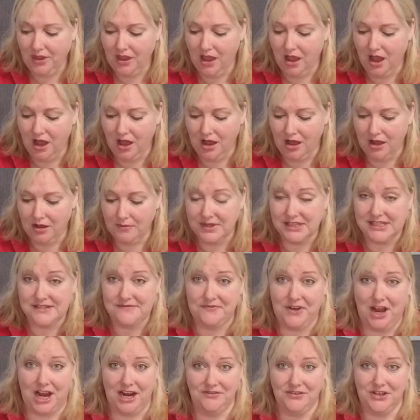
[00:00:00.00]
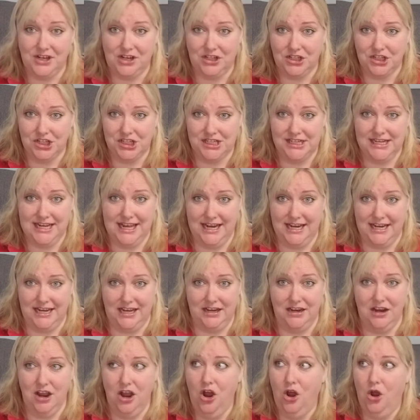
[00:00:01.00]
Um, it's $5 to get
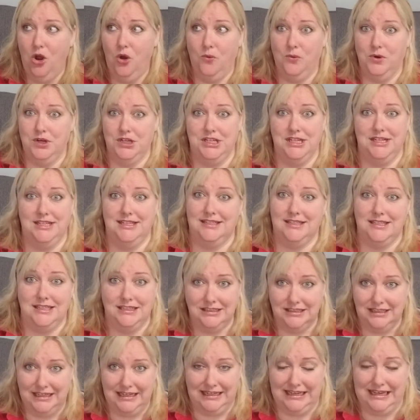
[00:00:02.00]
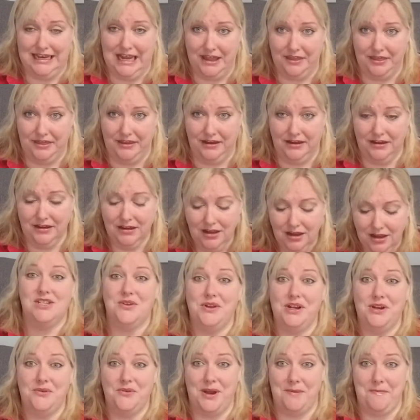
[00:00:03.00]
in, which is like nothing. So
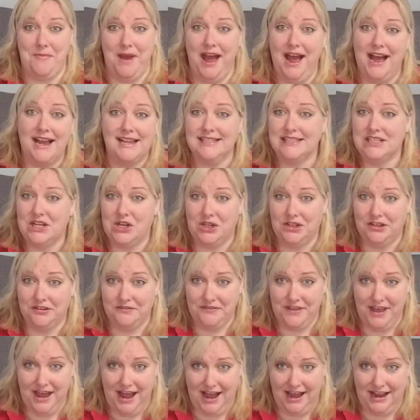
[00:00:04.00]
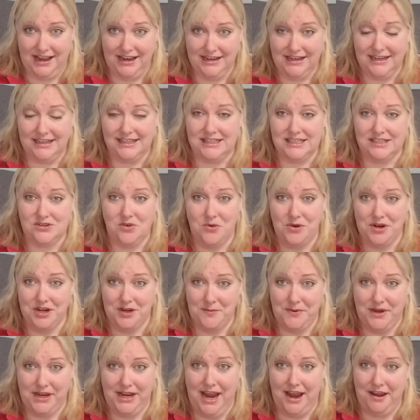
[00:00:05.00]
anyway, past all of that, it's going to
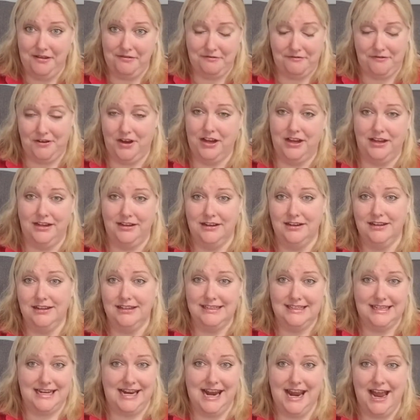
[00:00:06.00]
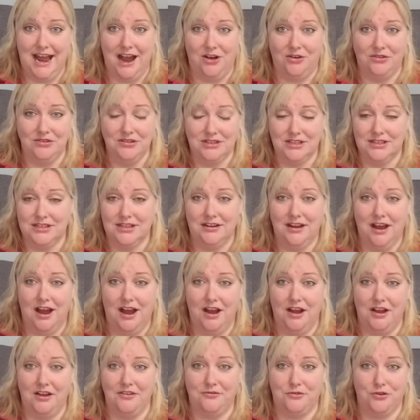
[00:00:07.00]
be a fun day out
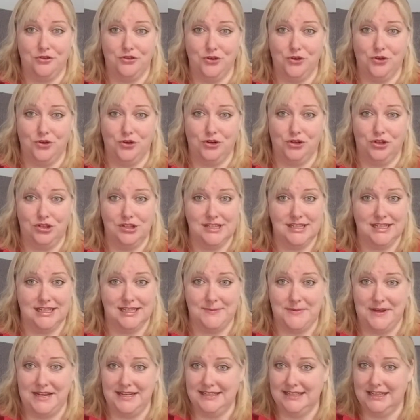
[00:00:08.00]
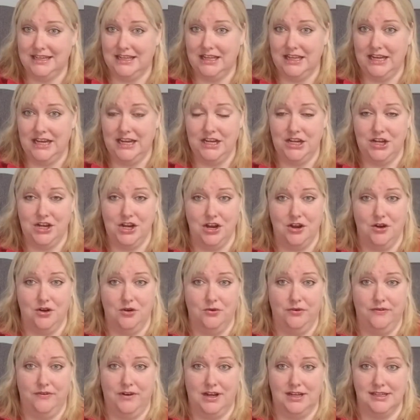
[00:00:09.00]
uh, for the girls. It's basically, you know,
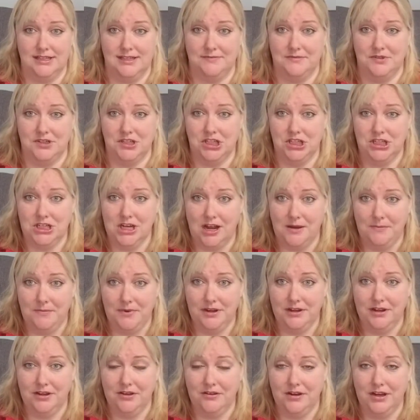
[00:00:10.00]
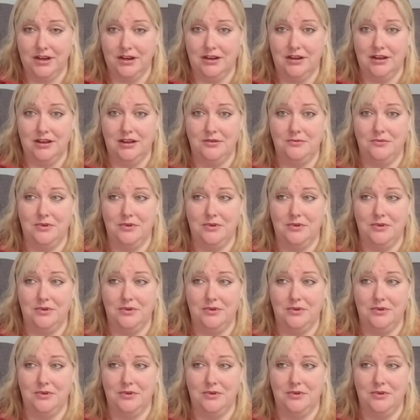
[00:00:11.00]
we've got some shopping going on.